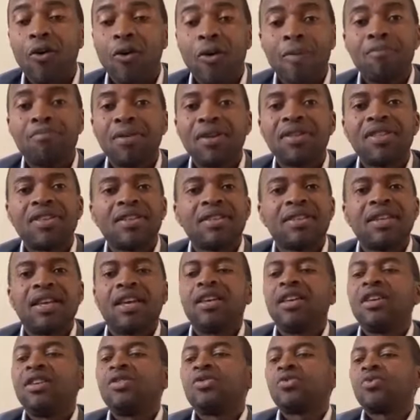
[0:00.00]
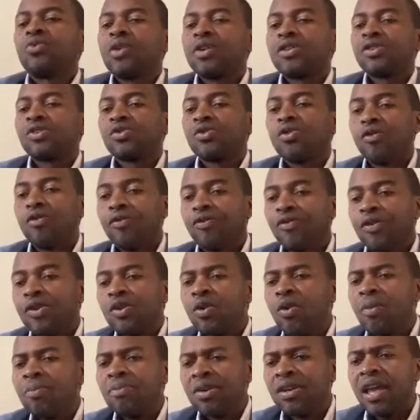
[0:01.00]
own birthday, it was so
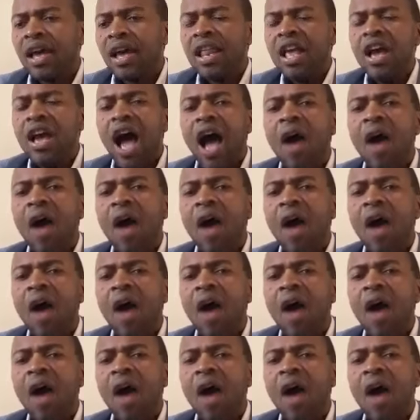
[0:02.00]
phenomenal.